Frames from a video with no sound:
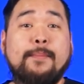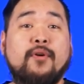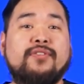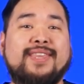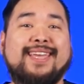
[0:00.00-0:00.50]

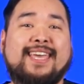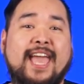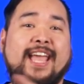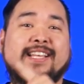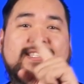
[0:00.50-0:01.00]
birthday,
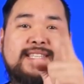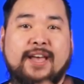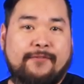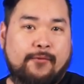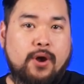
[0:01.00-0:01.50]
King
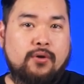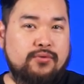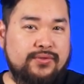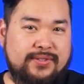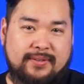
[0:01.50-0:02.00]
Zeph
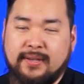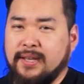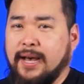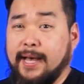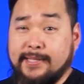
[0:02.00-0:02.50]
Rose!
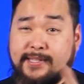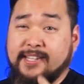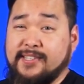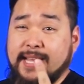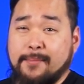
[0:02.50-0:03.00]
Us
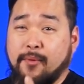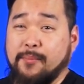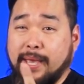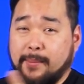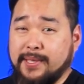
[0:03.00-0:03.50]
December
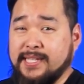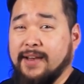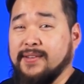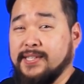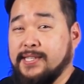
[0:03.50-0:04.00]
babies
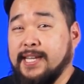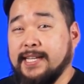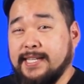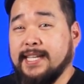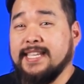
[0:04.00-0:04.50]
have to
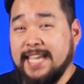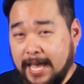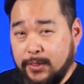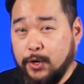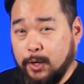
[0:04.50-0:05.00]
stick
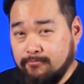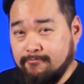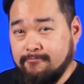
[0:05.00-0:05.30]
together.